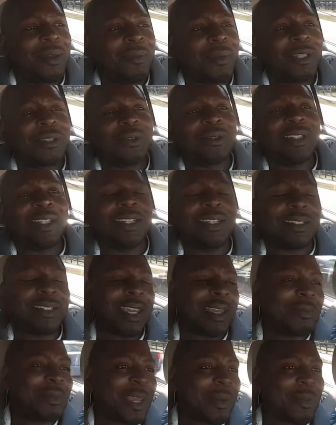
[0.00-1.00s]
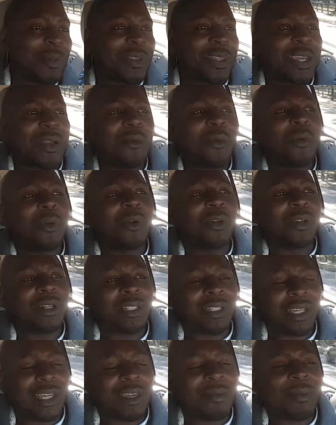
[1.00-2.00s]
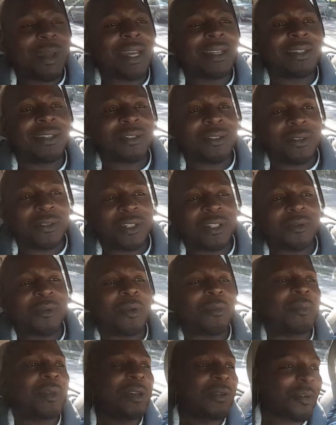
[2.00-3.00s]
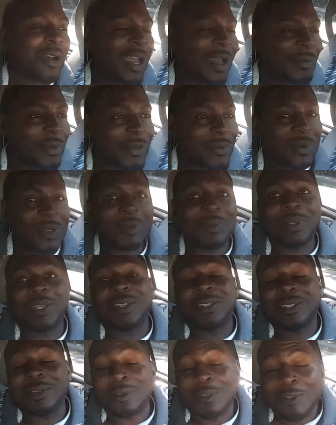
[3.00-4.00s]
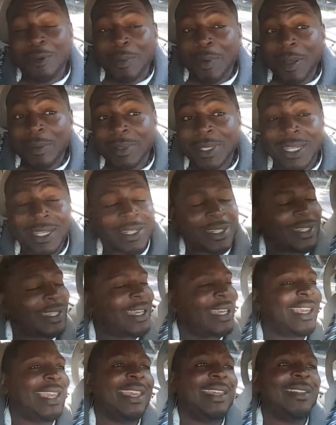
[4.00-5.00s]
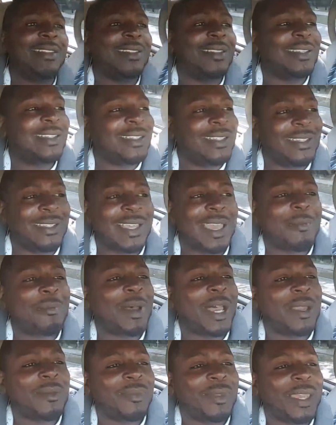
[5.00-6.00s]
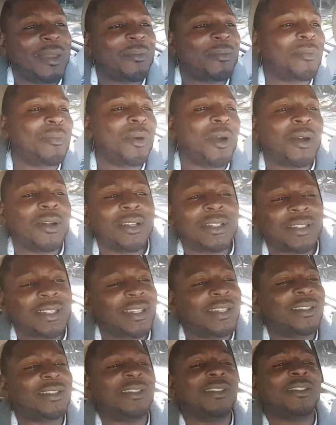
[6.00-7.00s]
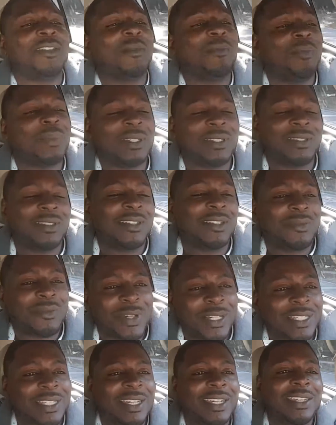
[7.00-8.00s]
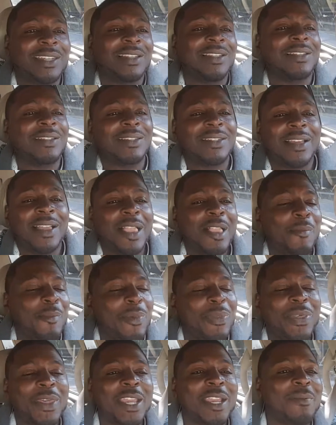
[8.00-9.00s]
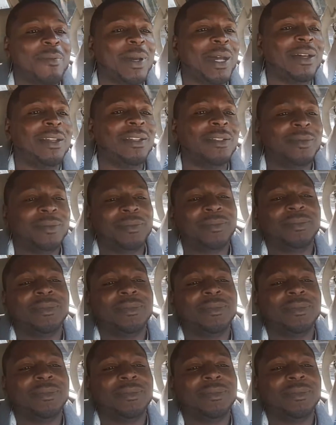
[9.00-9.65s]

But you see the same type of thing worked in Massachusetts where Mitt Romney was, because he was a Republican. Again, that partisanship is just ridiculous. But think about it.